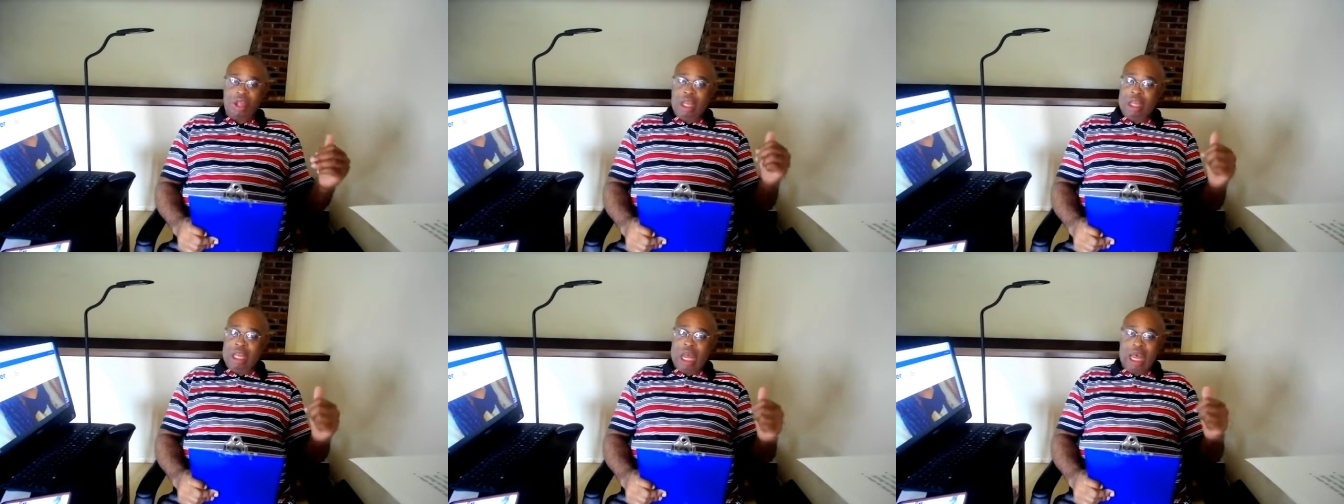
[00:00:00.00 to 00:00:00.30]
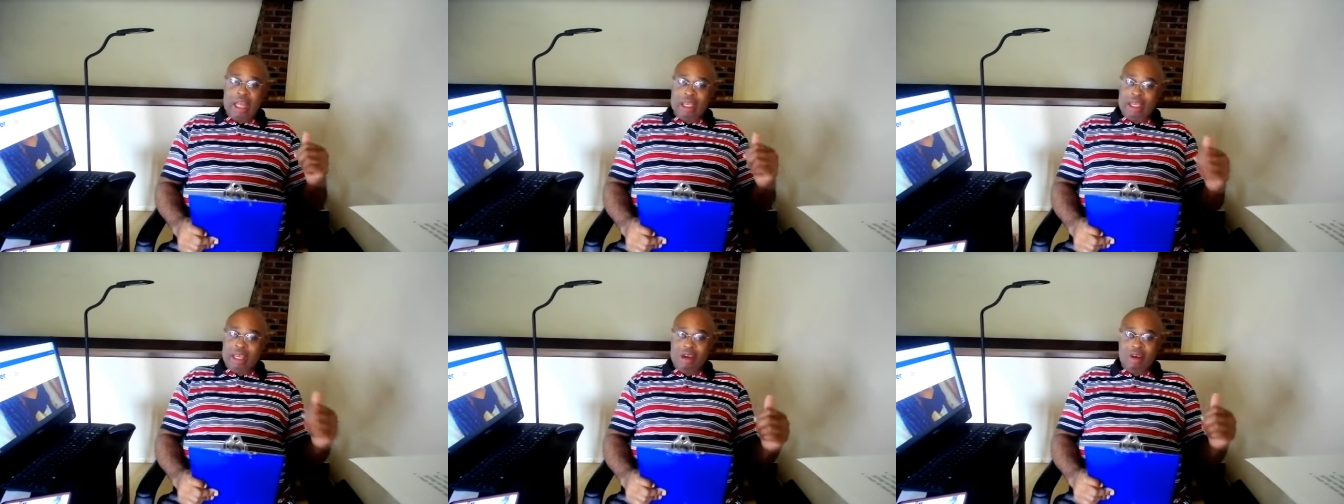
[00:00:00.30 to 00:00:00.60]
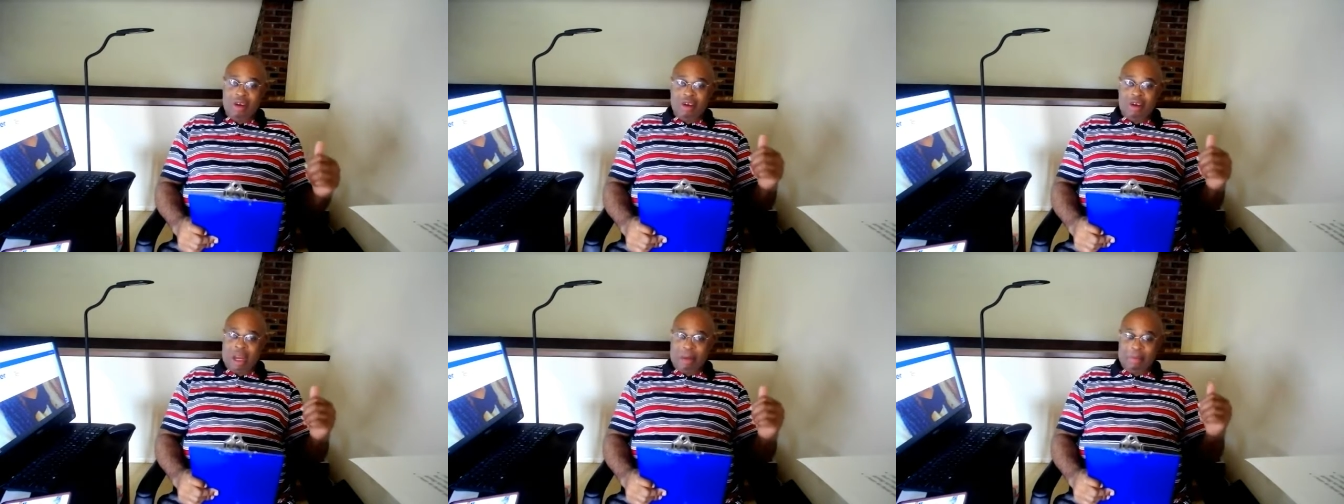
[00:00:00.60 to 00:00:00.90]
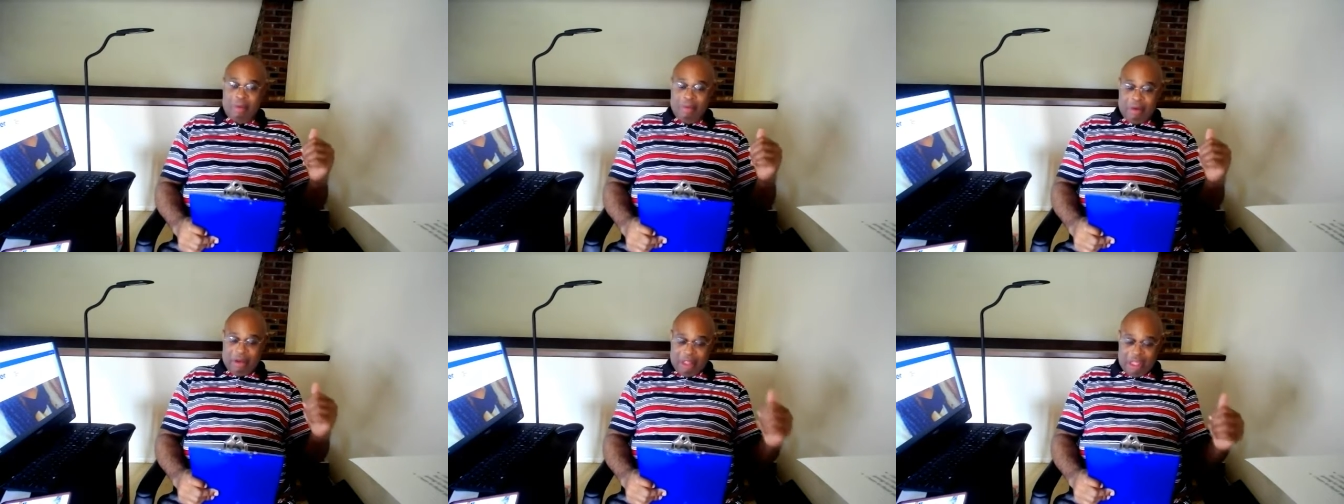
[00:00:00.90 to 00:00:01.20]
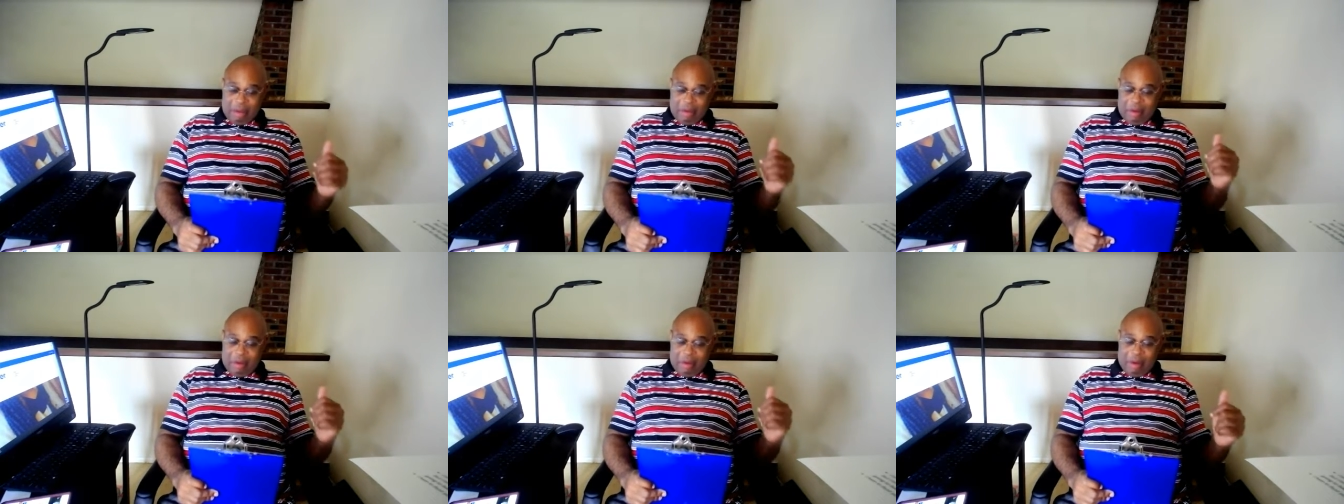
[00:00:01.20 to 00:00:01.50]
Not stereotypical, but
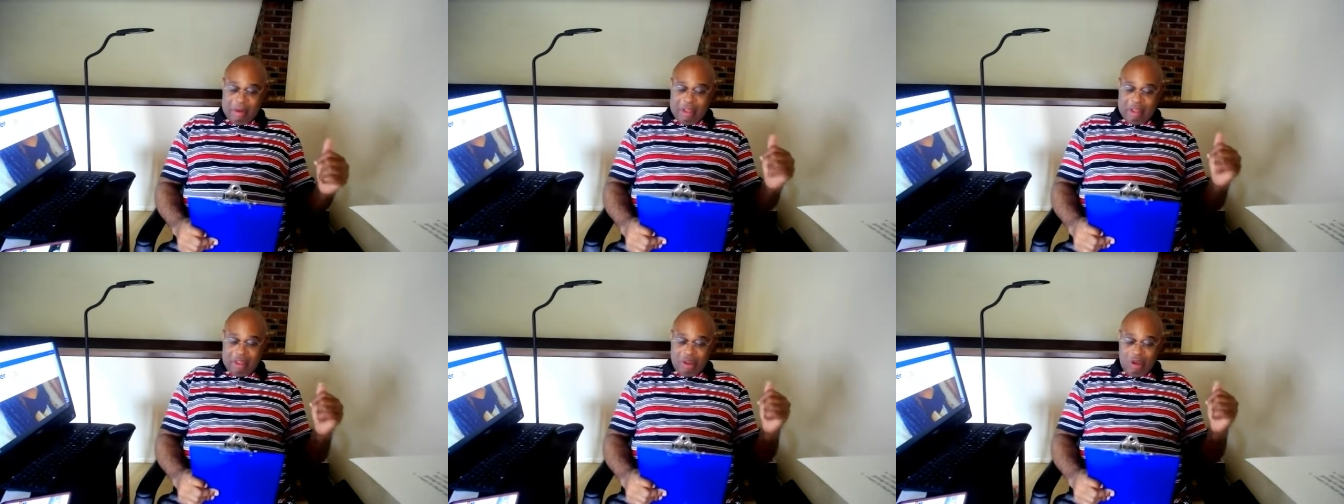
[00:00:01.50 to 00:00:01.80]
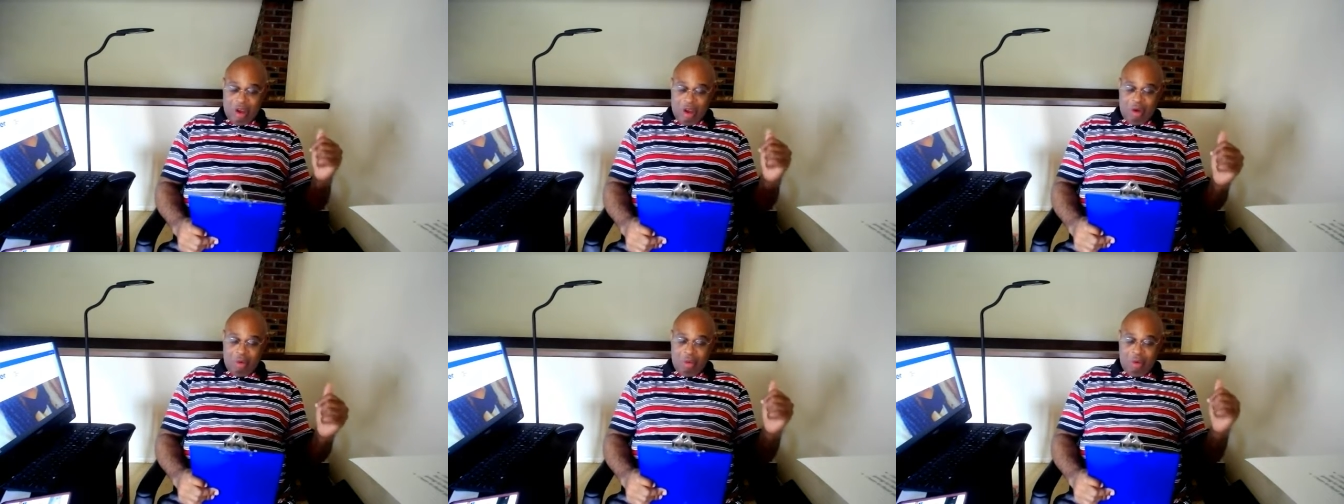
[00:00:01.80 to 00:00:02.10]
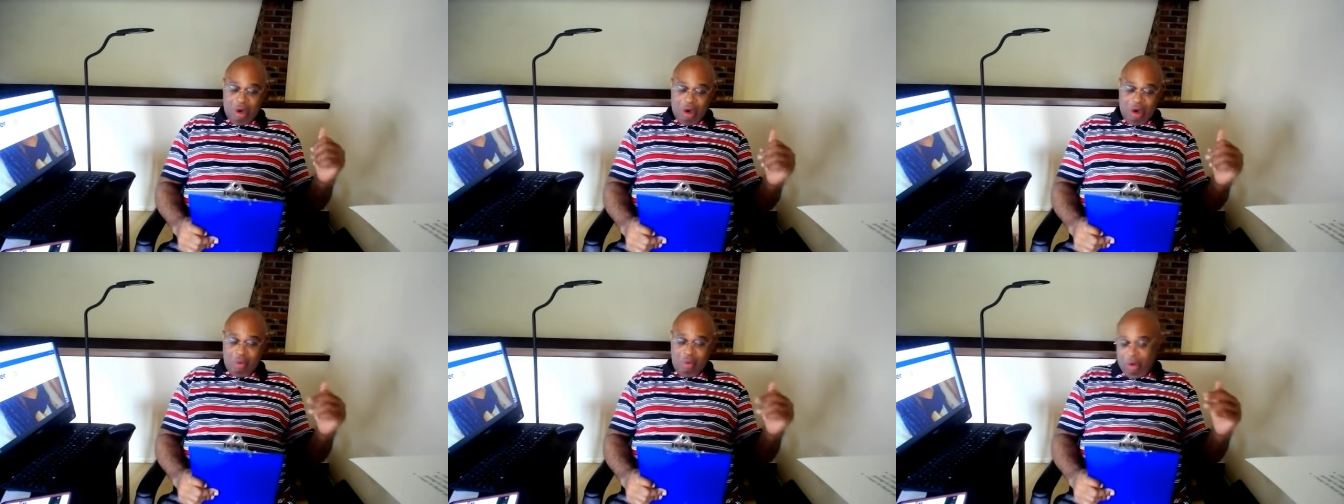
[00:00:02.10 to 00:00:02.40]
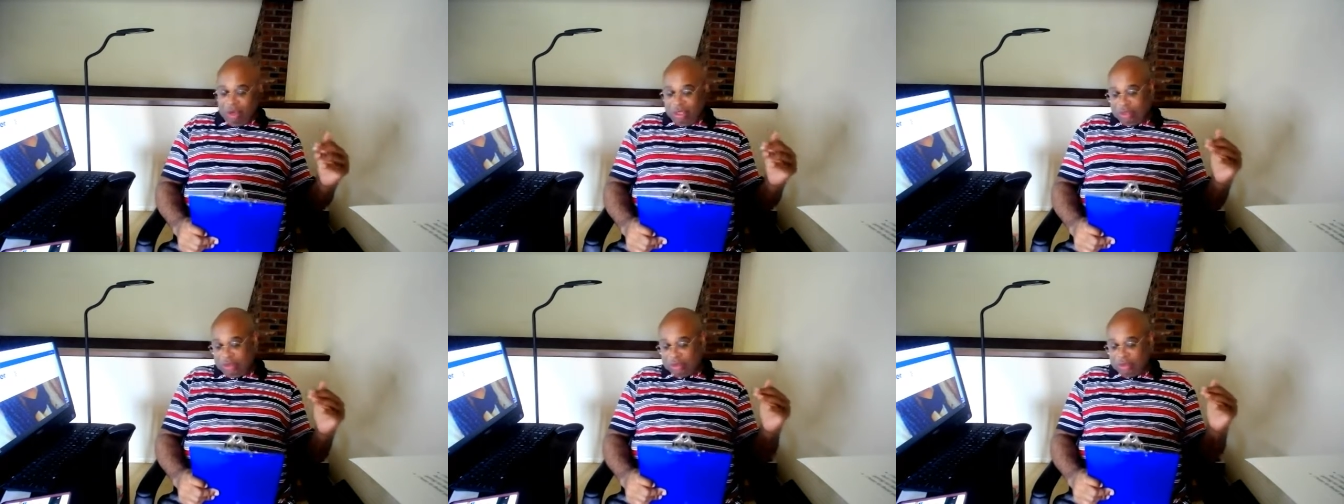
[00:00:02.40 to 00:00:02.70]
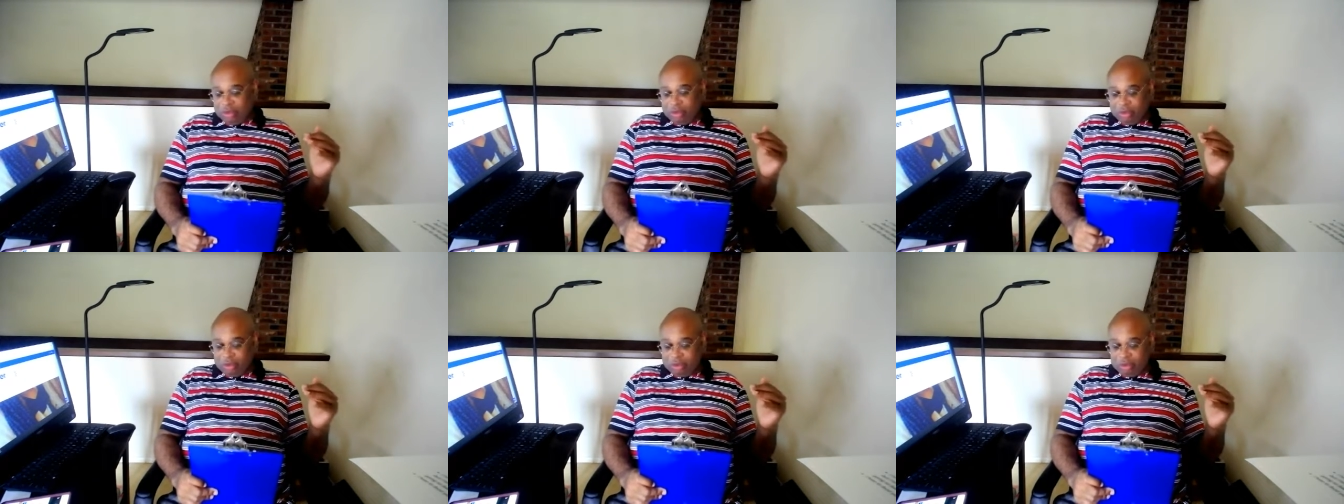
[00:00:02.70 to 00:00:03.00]
some of us are the world's worst
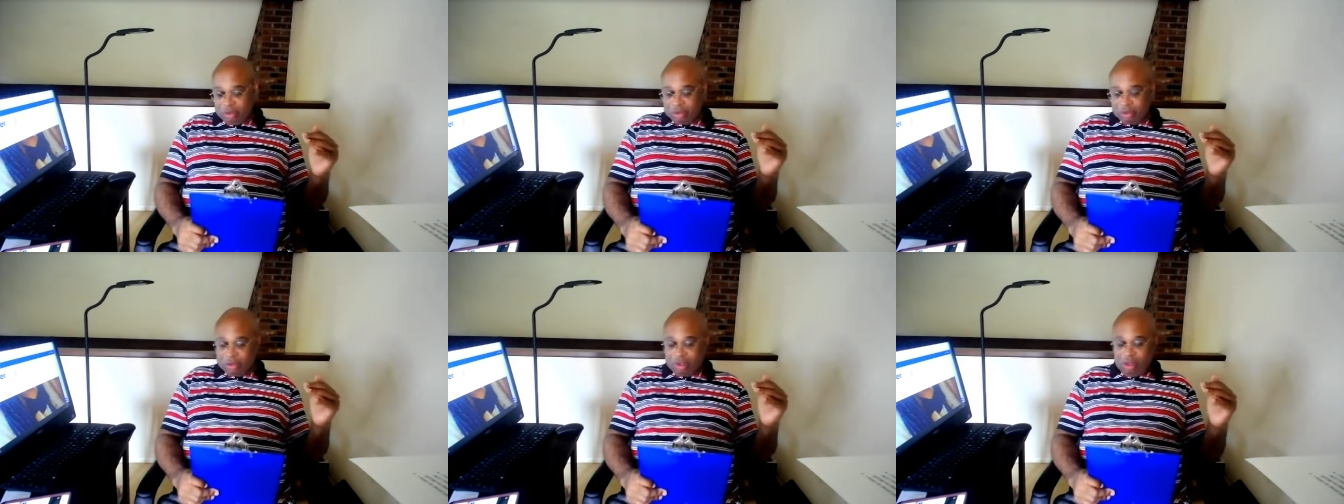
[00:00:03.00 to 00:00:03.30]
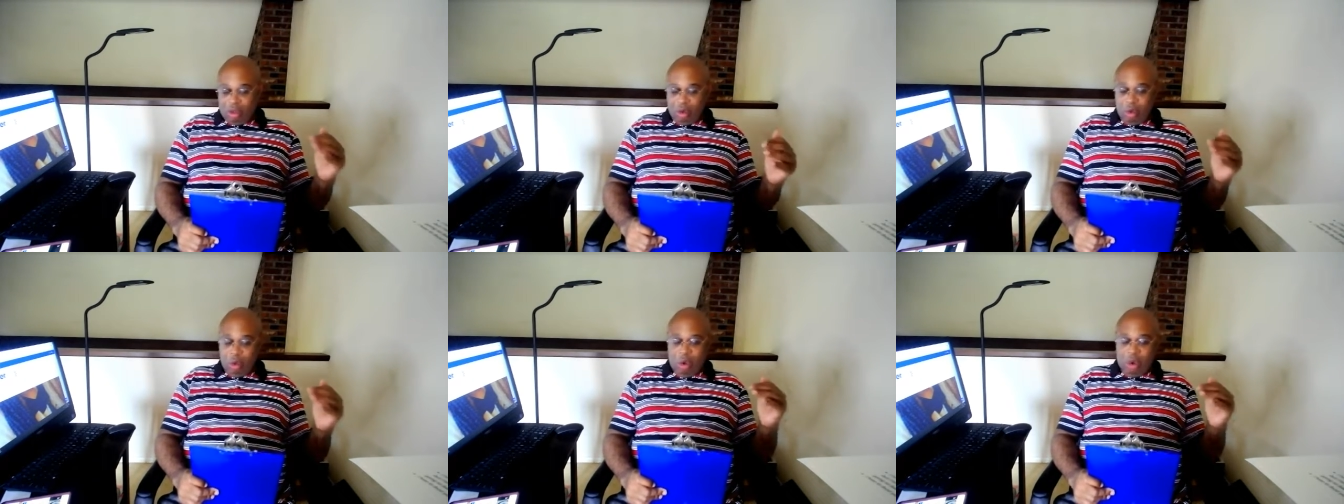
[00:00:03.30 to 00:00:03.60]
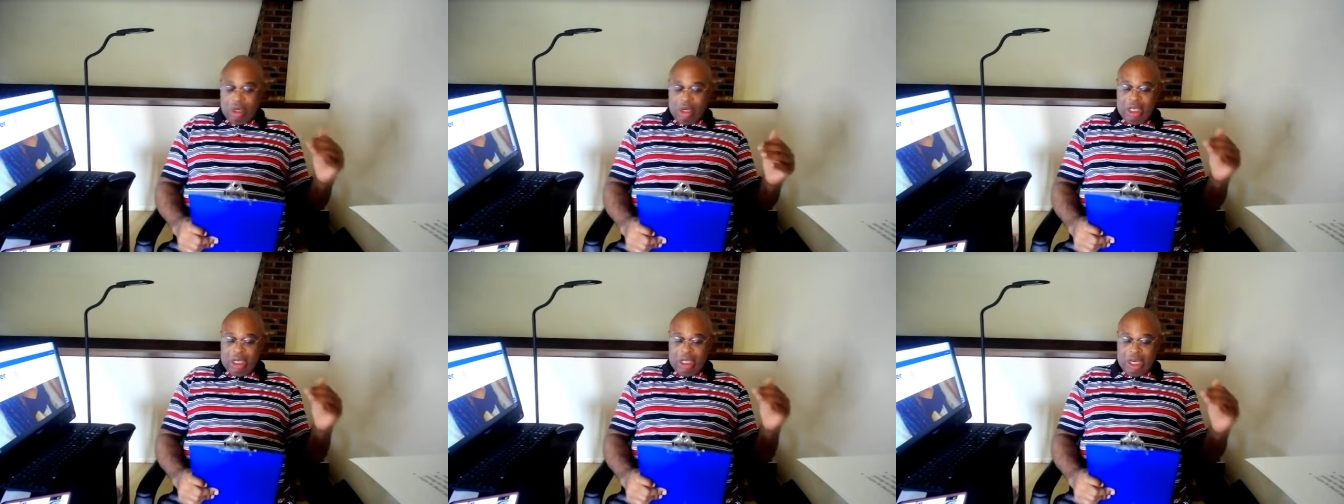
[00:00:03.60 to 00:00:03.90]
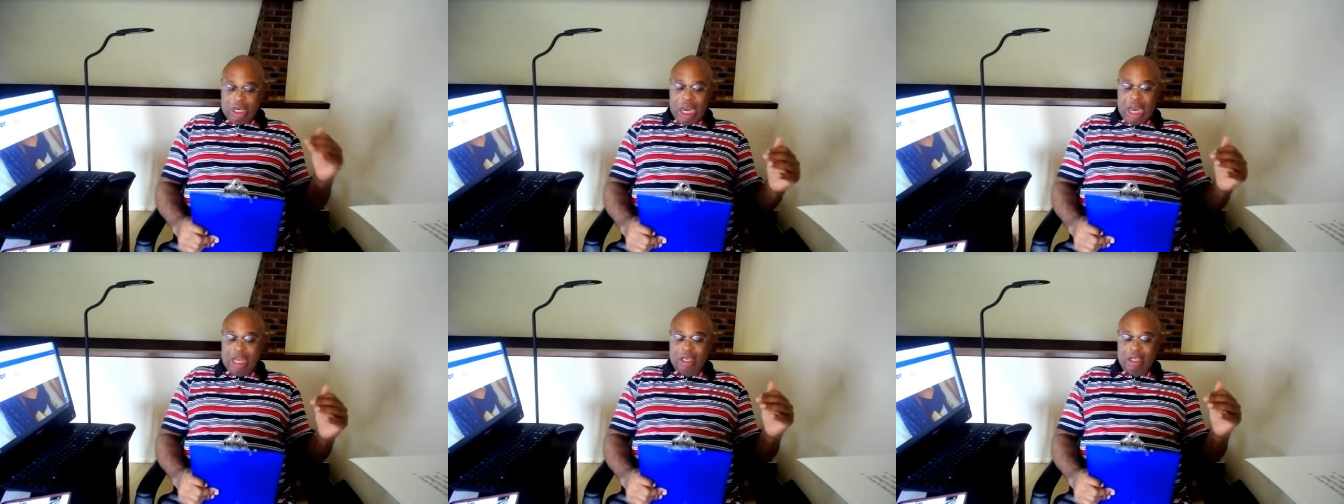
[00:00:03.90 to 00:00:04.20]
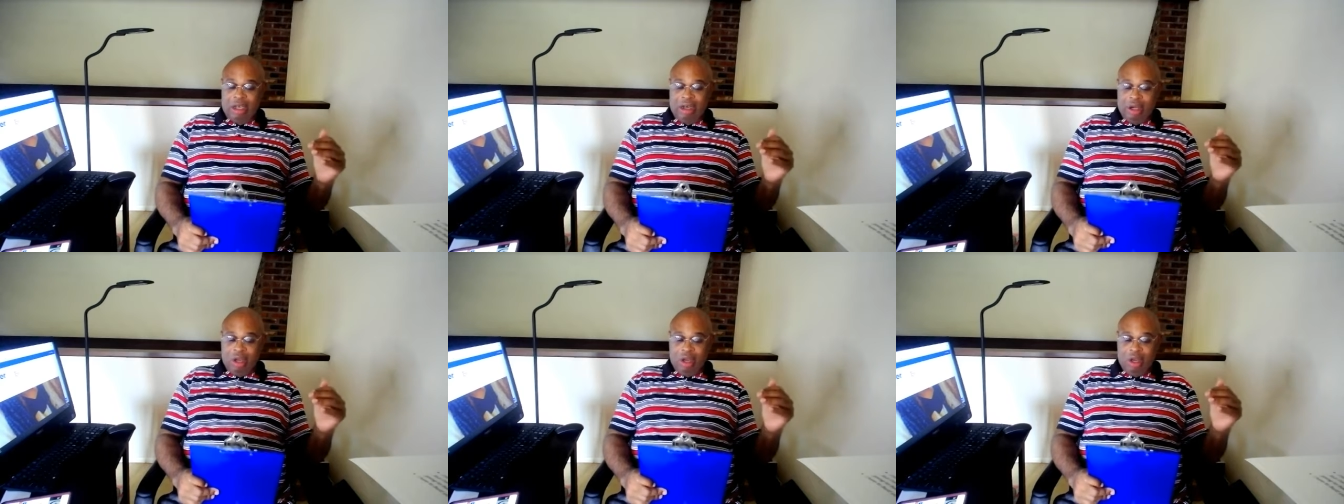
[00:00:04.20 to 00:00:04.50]
going to the
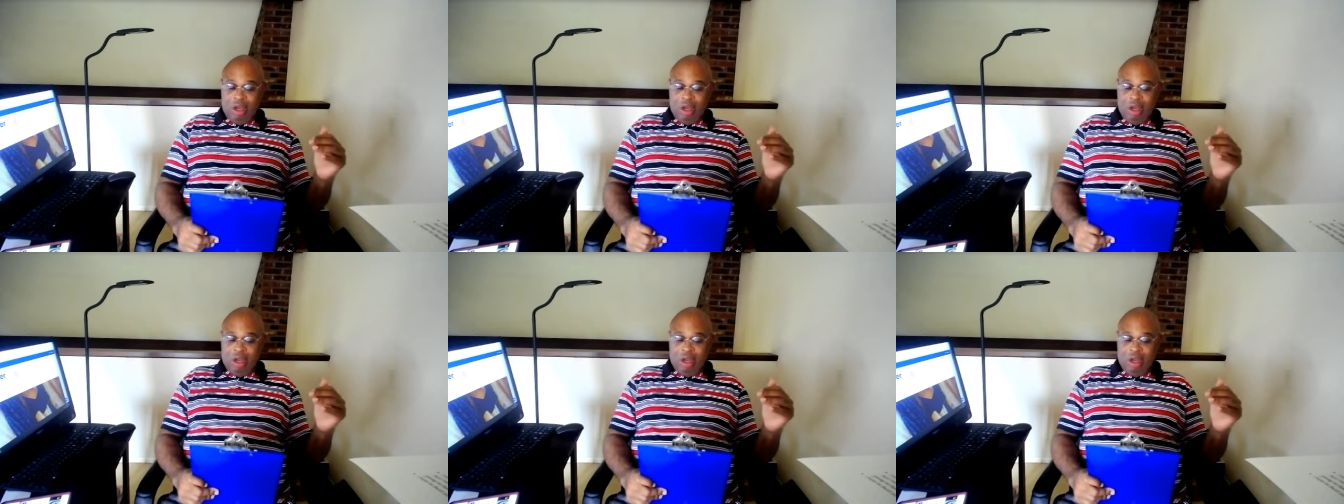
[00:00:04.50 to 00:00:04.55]
doctor.